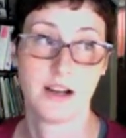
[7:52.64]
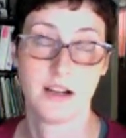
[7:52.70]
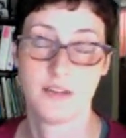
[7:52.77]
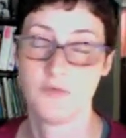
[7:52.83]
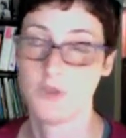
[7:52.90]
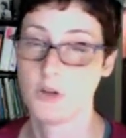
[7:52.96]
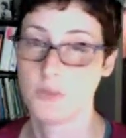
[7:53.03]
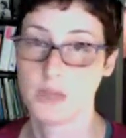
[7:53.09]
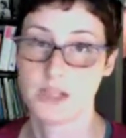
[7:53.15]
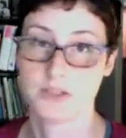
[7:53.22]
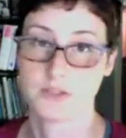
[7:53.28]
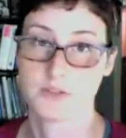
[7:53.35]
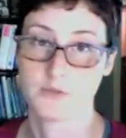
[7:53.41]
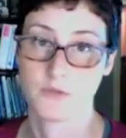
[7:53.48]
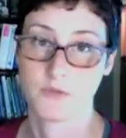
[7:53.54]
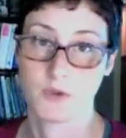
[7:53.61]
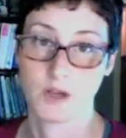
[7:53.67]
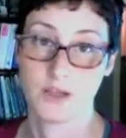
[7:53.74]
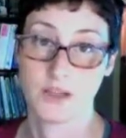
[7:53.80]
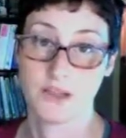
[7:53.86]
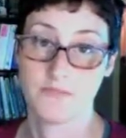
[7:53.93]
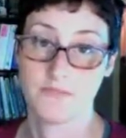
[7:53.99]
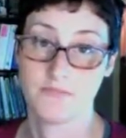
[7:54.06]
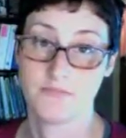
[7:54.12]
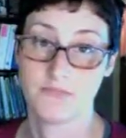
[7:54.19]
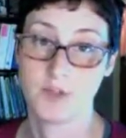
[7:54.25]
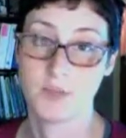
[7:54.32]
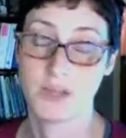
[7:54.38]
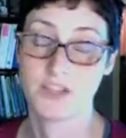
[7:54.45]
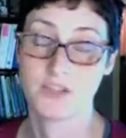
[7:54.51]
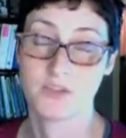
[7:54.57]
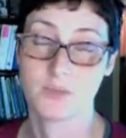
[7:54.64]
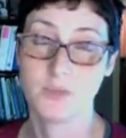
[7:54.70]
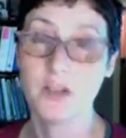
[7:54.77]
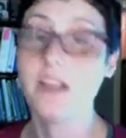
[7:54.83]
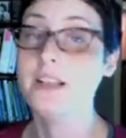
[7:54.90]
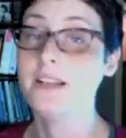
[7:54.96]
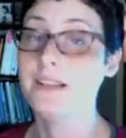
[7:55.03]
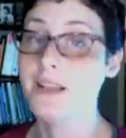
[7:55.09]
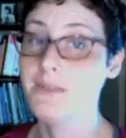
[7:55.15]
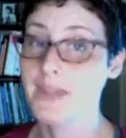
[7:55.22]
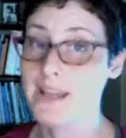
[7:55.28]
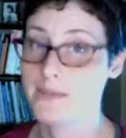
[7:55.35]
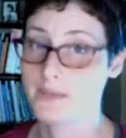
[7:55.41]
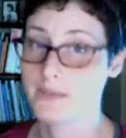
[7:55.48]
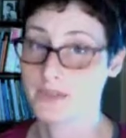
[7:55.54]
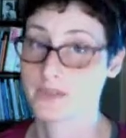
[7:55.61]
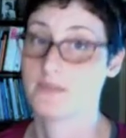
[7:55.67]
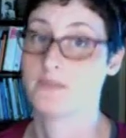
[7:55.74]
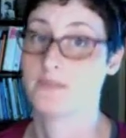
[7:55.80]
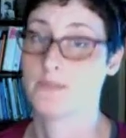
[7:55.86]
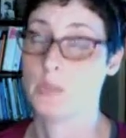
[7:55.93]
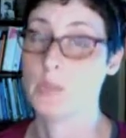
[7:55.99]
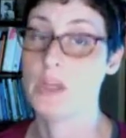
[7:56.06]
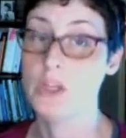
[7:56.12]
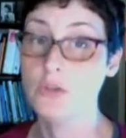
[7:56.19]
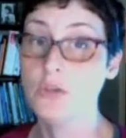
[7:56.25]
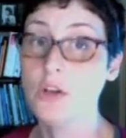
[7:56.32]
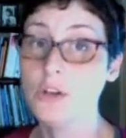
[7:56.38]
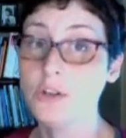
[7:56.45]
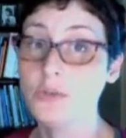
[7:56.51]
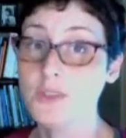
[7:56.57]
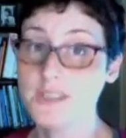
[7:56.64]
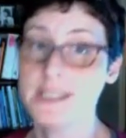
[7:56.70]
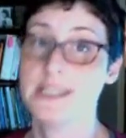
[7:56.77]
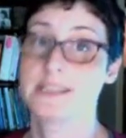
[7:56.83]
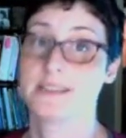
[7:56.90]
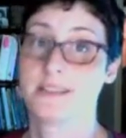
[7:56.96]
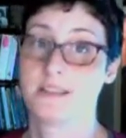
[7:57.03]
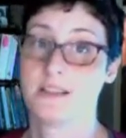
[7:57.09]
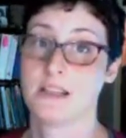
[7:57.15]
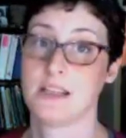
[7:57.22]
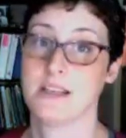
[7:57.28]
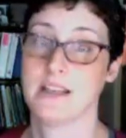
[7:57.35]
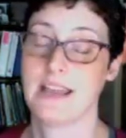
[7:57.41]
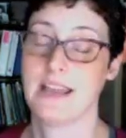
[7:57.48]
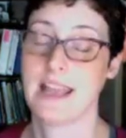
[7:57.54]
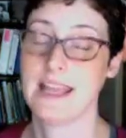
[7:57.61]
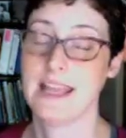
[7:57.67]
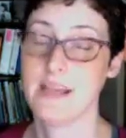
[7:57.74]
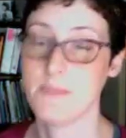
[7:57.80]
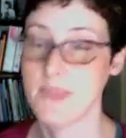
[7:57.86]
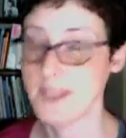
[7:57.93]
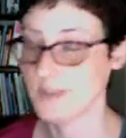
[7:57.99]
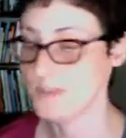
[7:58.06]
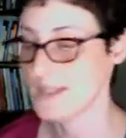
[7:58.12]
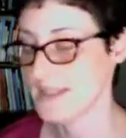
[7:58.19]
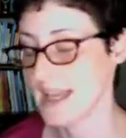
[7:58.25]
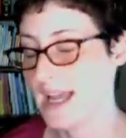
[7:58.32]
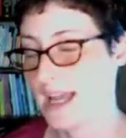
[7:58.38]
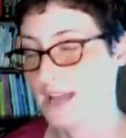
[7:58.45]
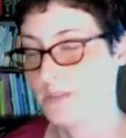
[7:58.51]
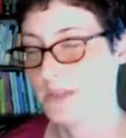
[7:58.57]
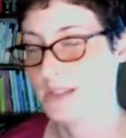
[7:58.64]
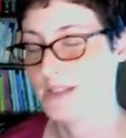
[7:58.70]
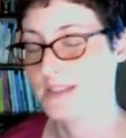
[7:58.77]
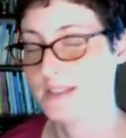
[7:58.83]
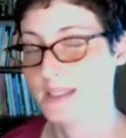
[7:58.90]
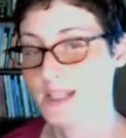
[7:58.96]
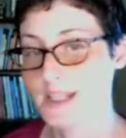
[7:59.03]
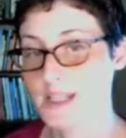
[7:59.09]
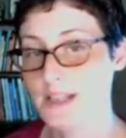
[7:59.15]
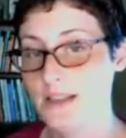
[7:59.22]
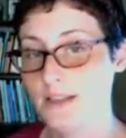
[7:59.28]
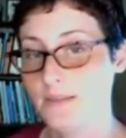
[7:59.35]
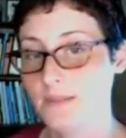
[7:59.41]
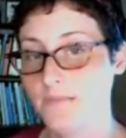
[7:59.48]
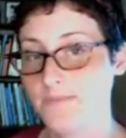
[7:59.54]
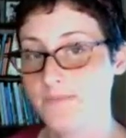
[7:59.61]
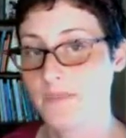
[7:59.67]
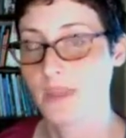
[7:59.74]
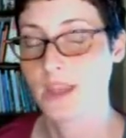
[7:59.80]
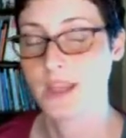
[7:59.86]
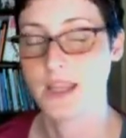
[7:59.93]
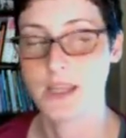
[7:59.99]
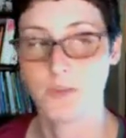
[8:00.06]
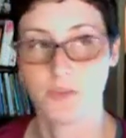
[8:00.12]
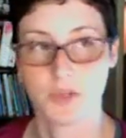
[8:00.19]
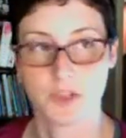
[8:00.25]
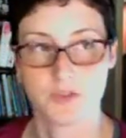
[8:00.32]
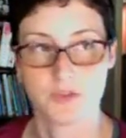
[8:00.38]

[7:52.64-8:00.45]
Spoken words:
No patience for it. No patience. We're not going to name names, but you know you exist. And it makes me sad because knitting, it brings